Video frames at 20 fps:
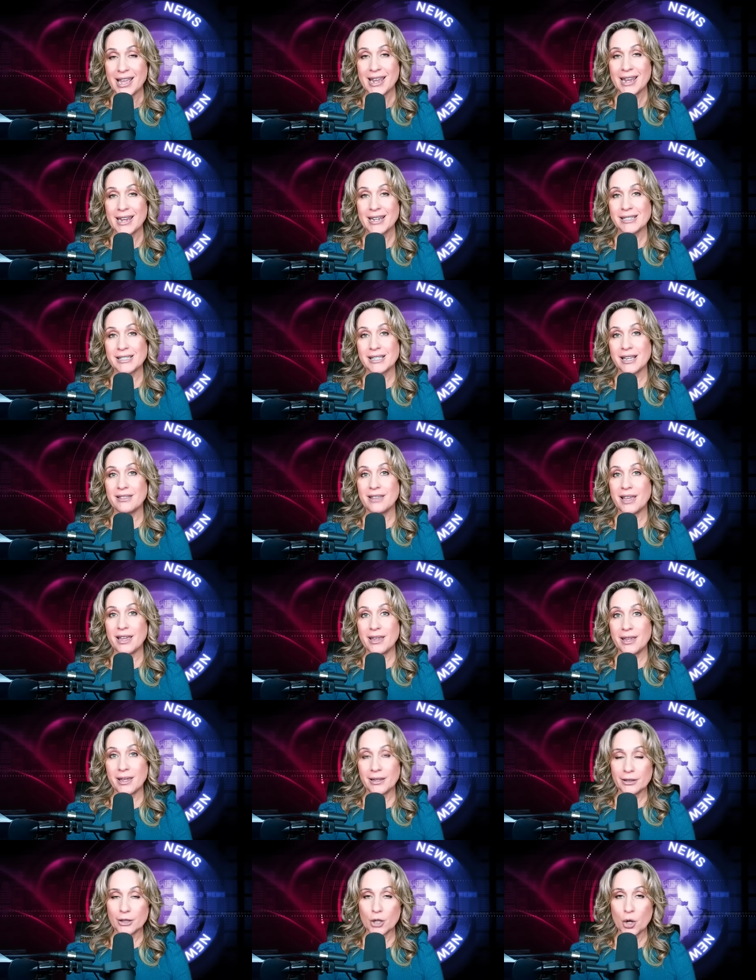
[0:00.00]
He said they
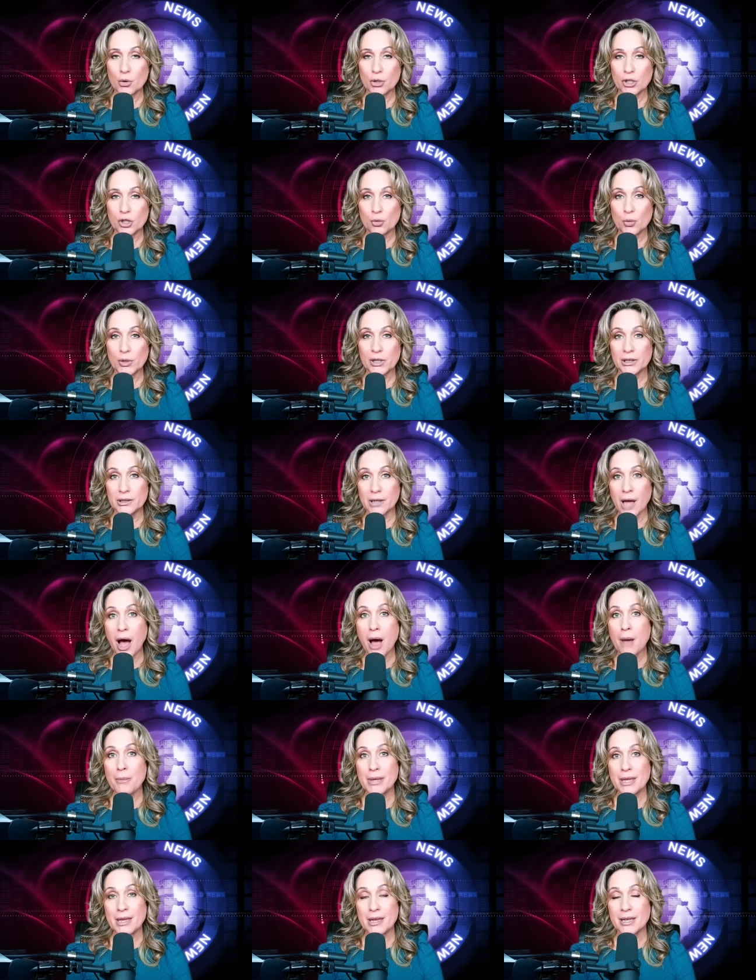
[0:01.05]
get loaded with
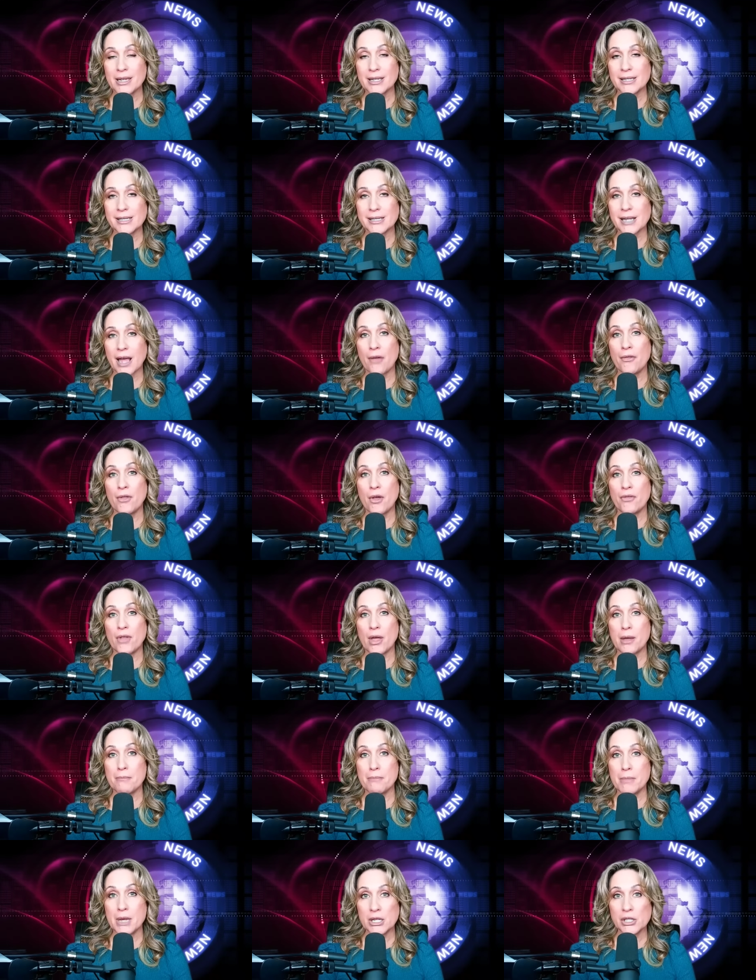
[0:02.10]
lobbyists and then
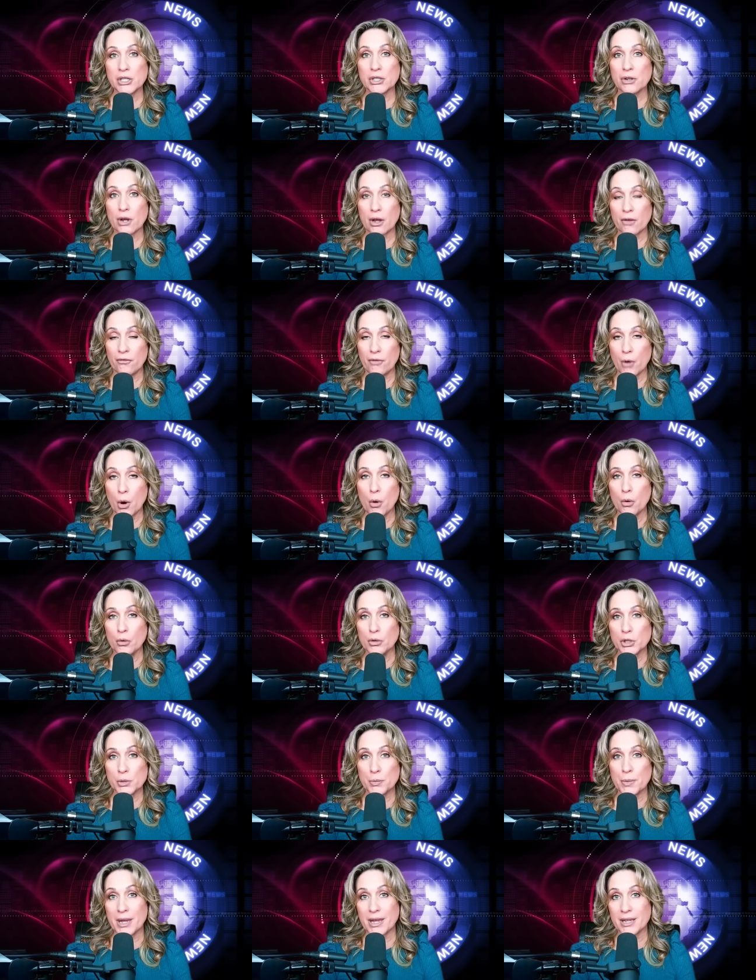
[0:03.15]
they miss
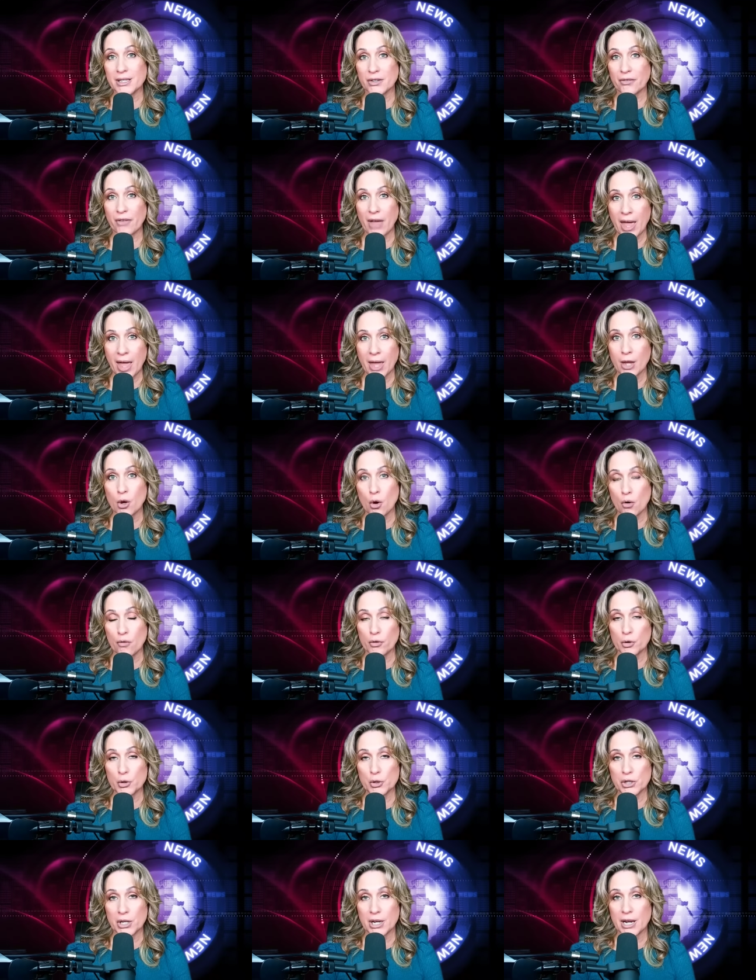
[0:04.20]
votes because of
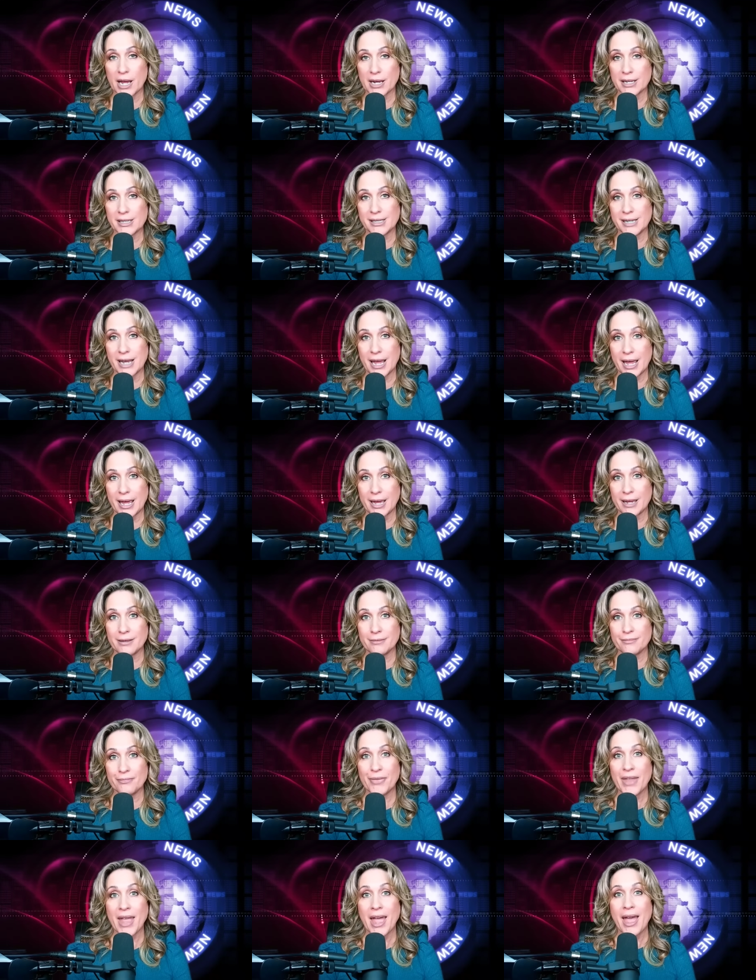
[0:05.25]
hangovers the next day.
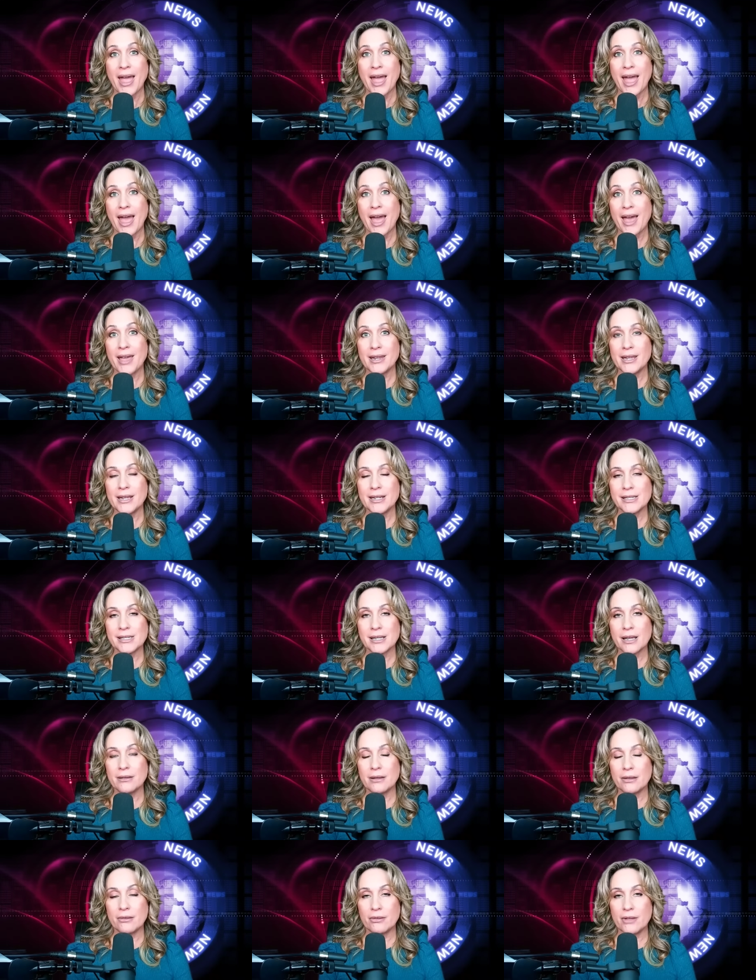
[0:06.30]
And he
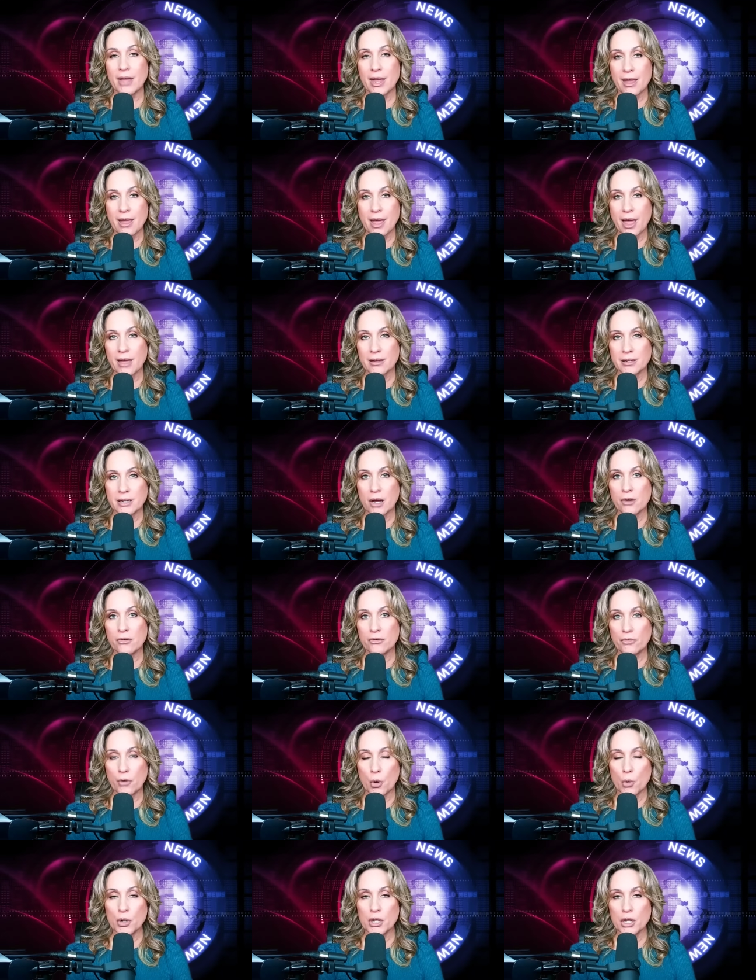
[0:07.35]
said that they hand out
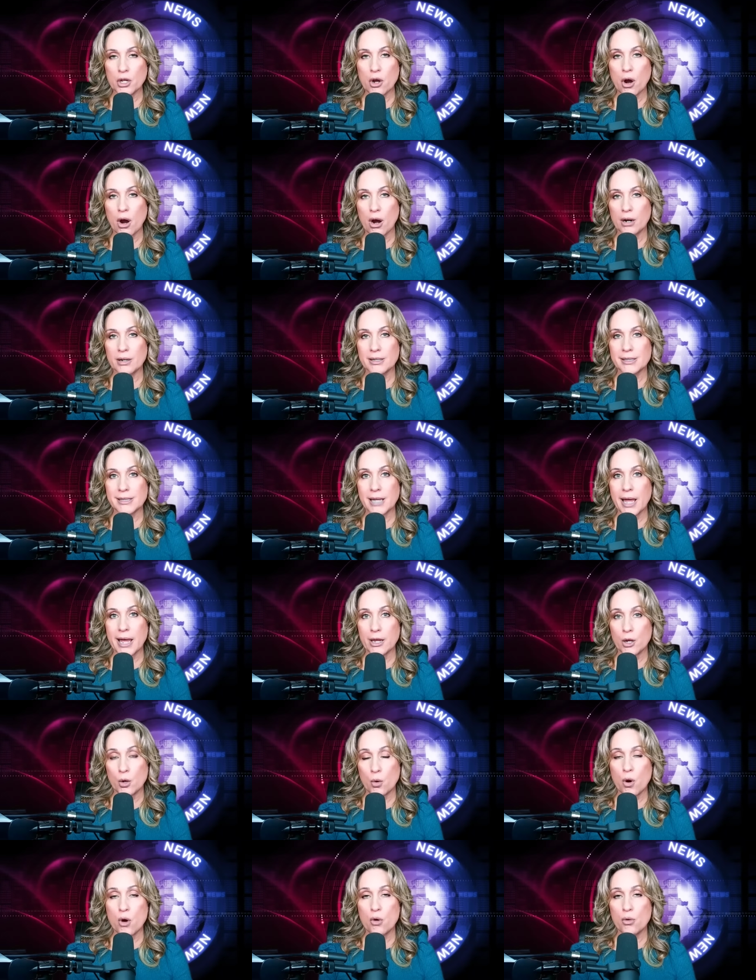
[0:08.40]
voting cards
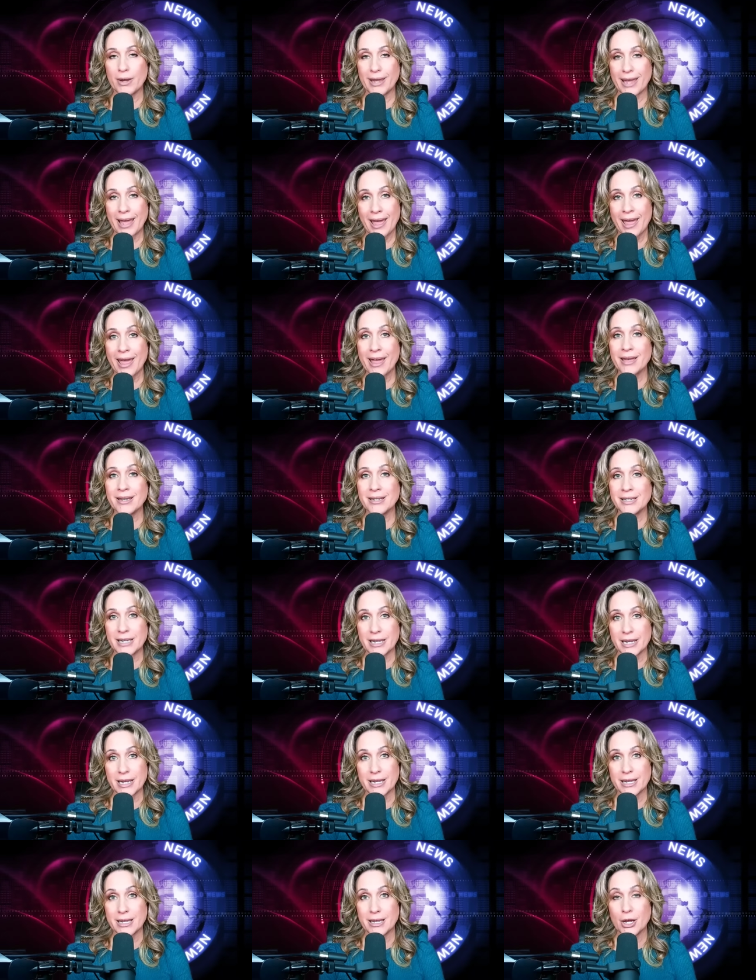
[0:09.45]
like, quote,
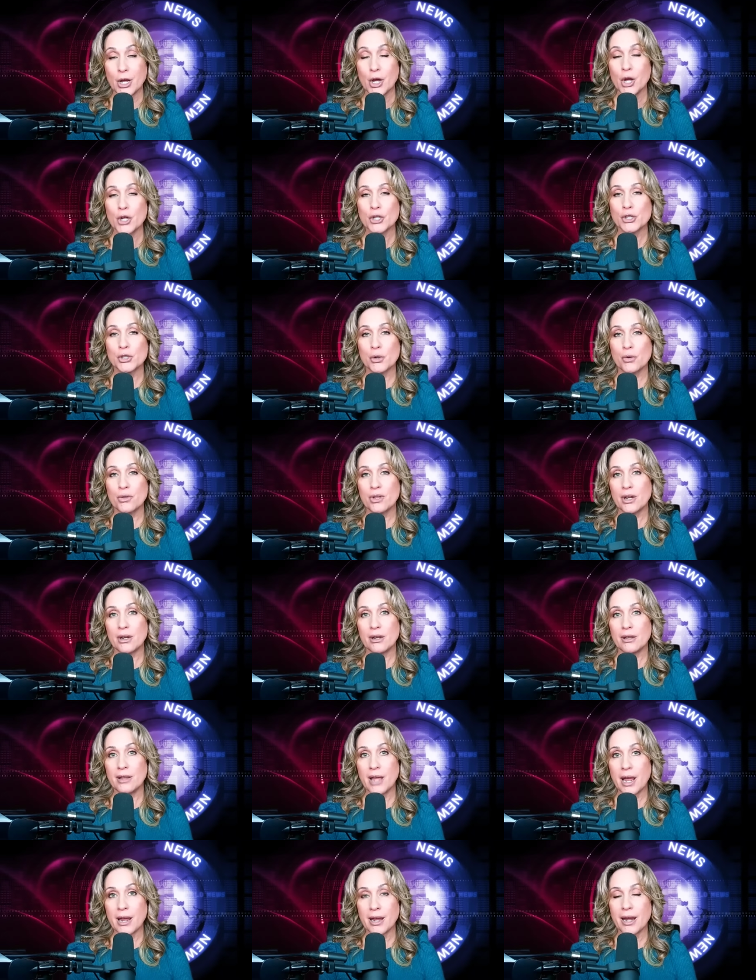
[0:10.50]
candy, so that
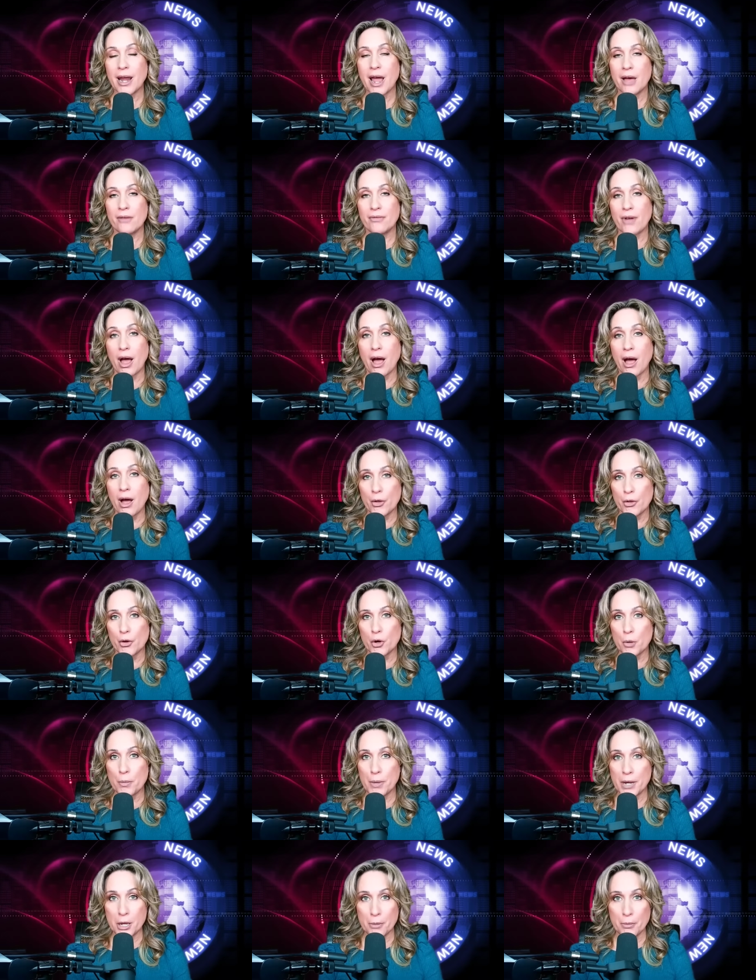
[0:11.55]
they can have
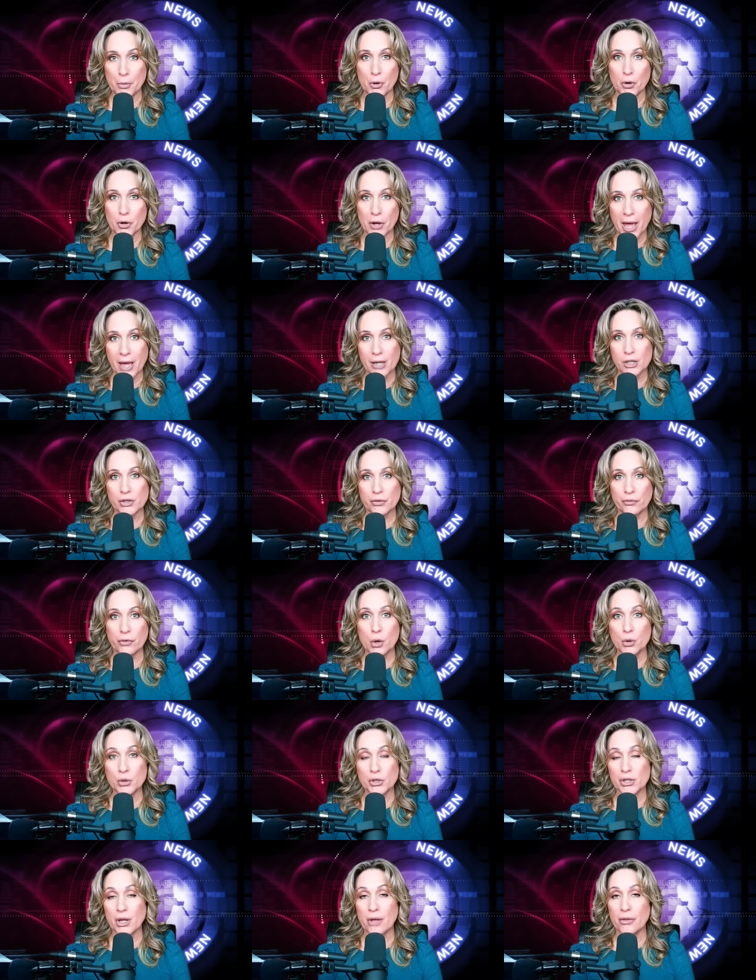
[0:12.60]
other people cast
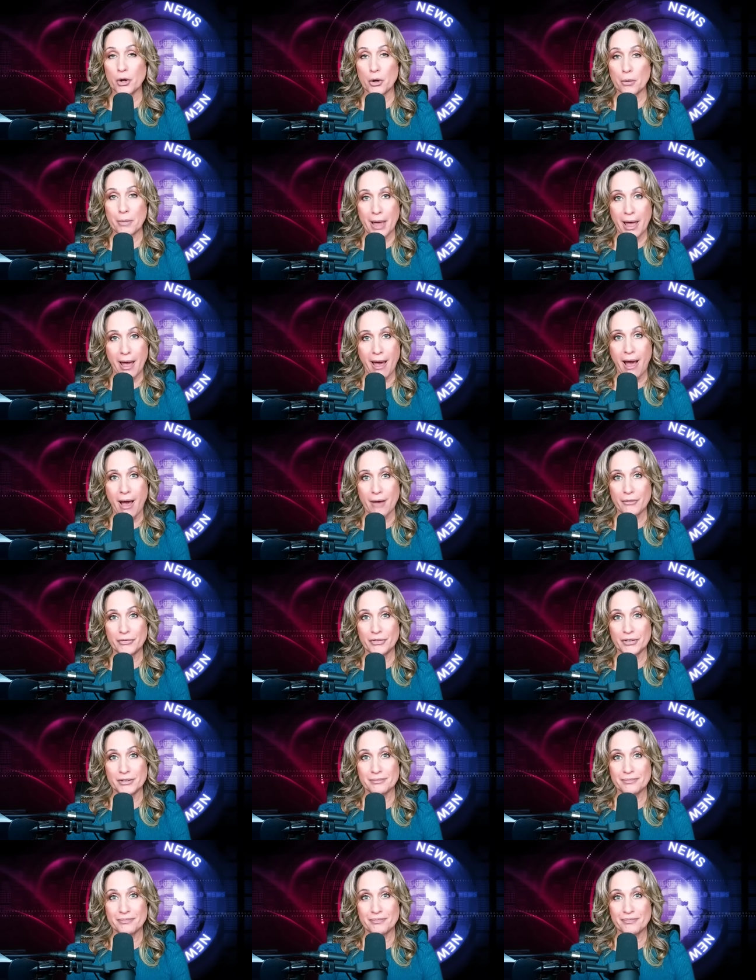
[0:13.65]
votes on their behalf.